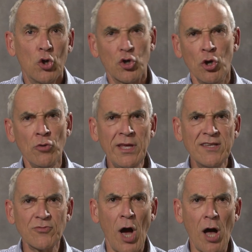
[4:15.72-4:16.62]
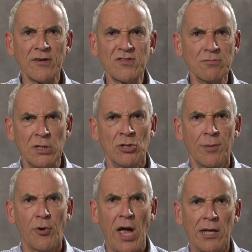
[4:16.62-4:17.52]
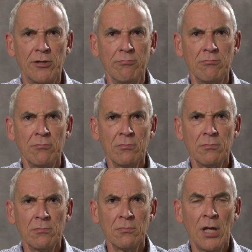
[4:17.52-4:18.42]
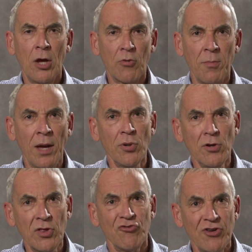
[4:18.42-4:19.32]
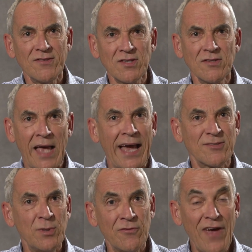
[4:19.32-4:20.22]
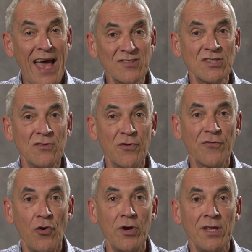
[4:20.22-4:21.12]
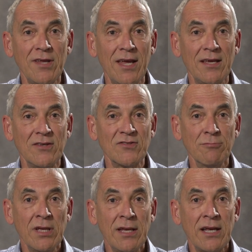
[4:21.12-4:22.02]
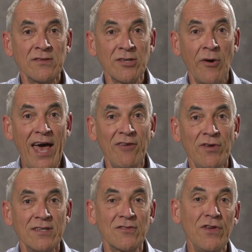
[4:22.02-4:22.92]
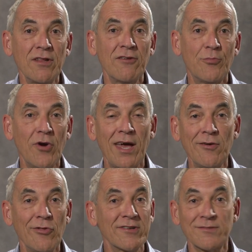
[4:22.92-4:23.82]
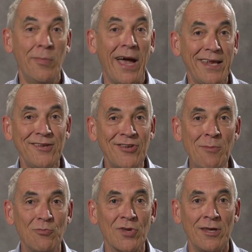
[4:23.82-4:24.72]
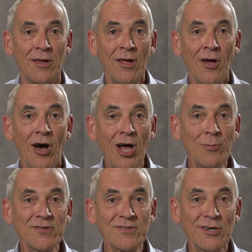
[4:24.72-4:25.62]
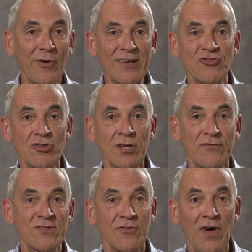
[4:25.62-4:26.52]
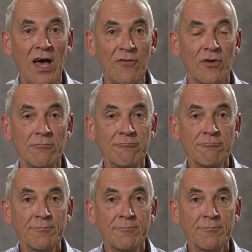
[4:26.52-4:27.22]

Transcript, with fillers: Turn these rocks into bread. Remember that Jesus has been fasting for forty days. And so having his fill of bread looks mighty tempting, almost a question of survival.